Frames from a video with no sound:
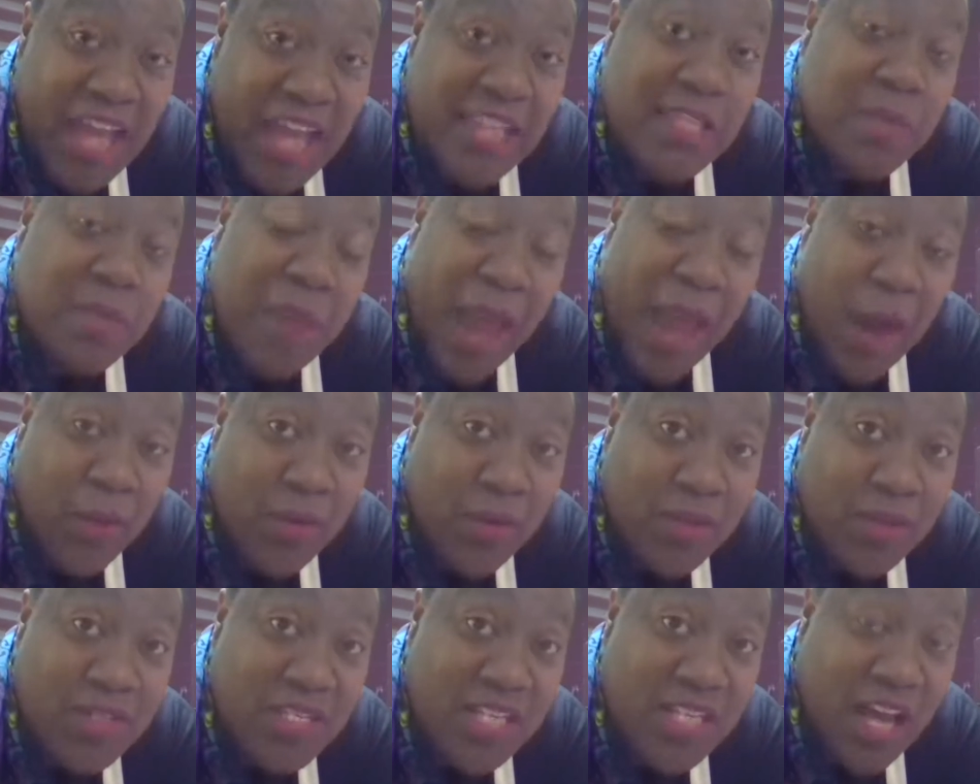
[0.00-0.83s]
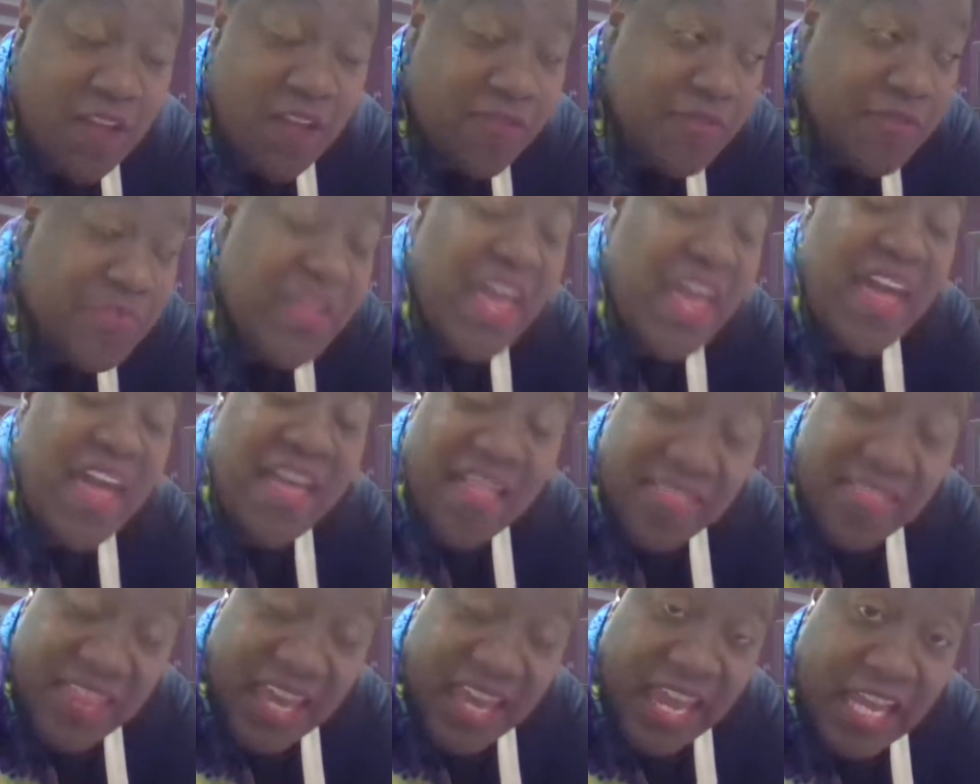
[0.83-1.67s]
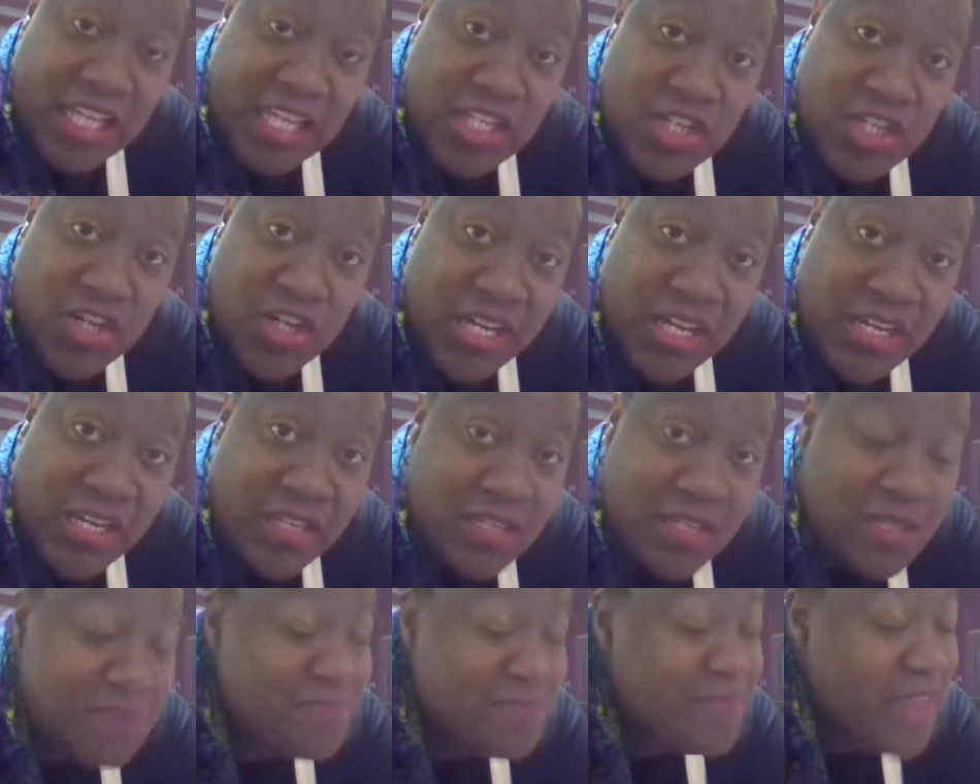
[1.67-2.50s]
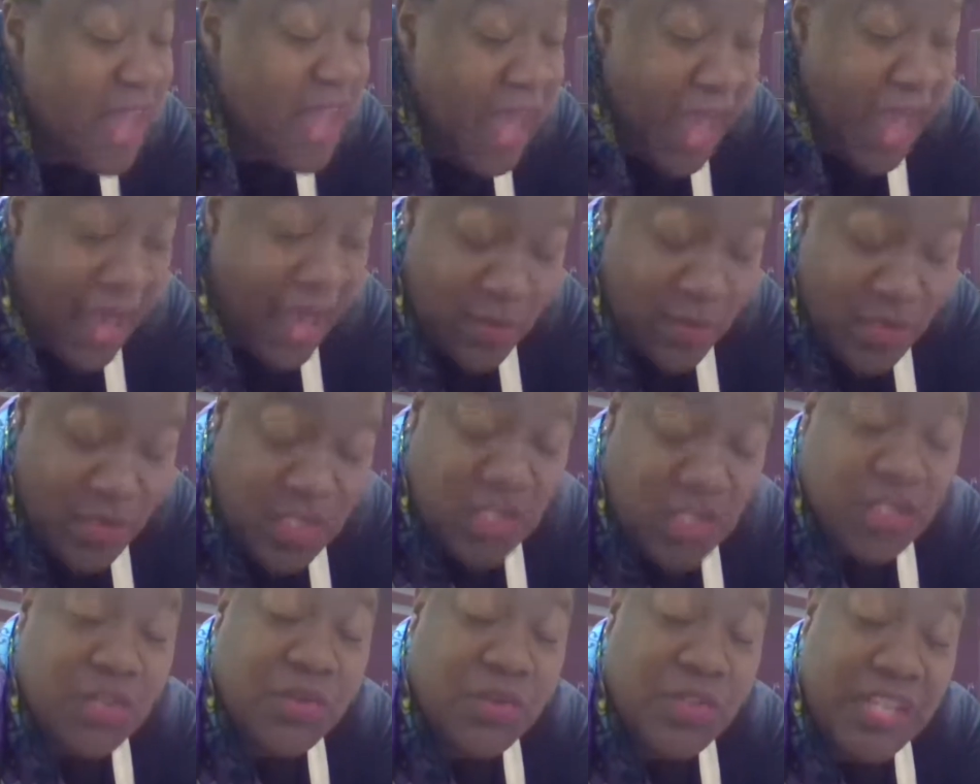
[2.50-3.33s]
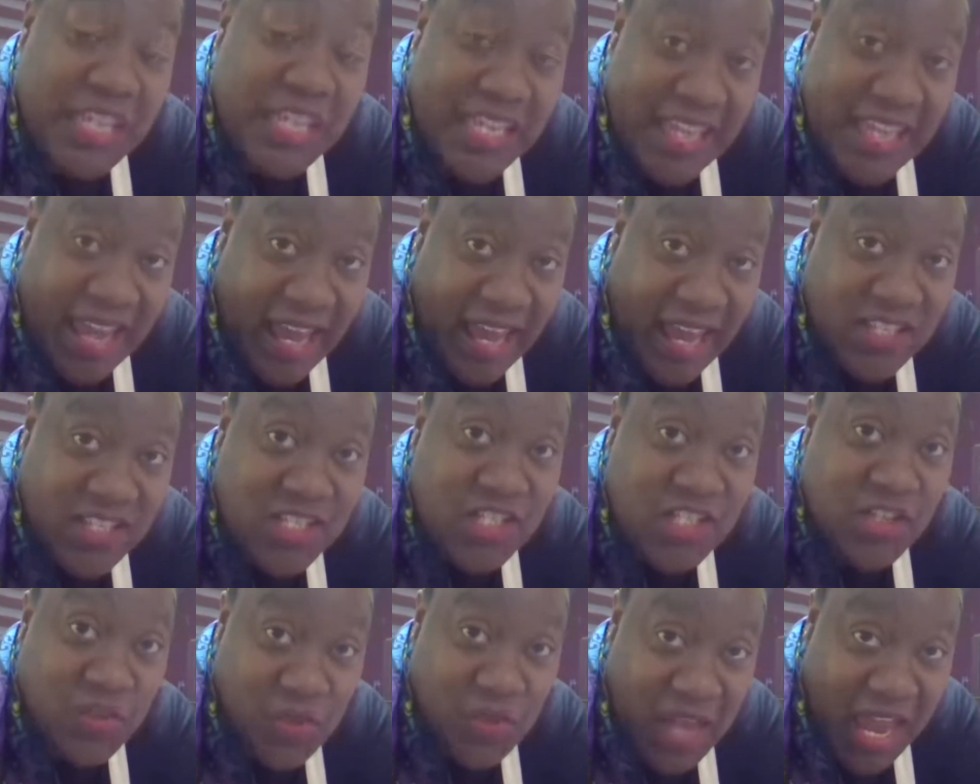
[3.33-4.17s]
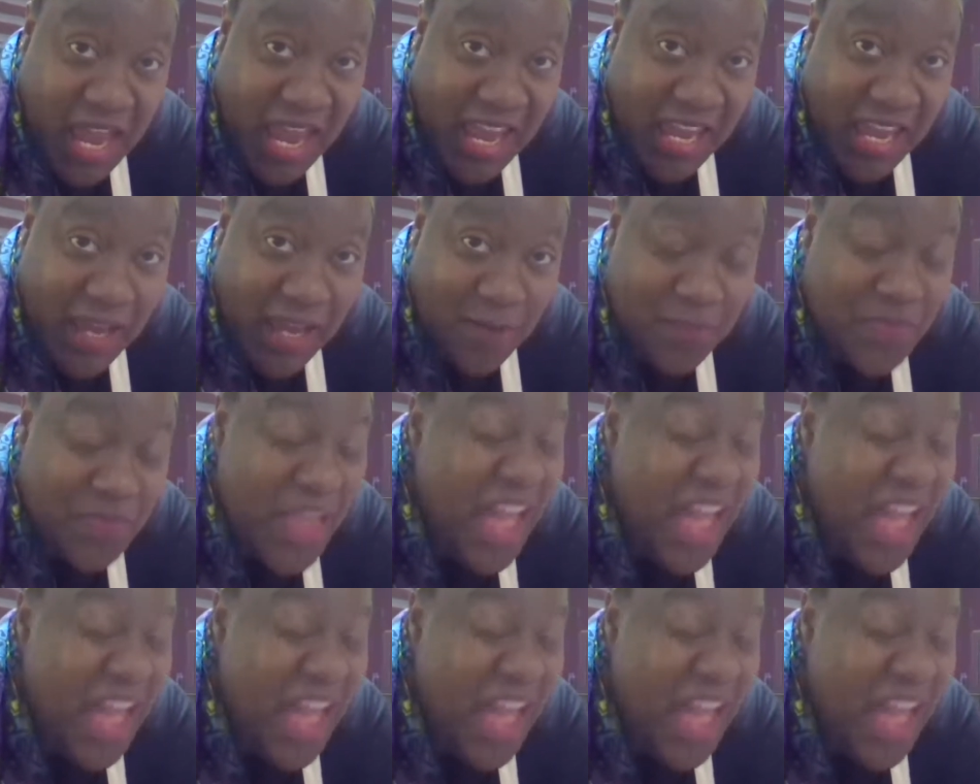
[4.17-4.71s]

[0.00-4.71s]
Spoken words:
and the powdered stuff? And the answer is absolutely yes, you can.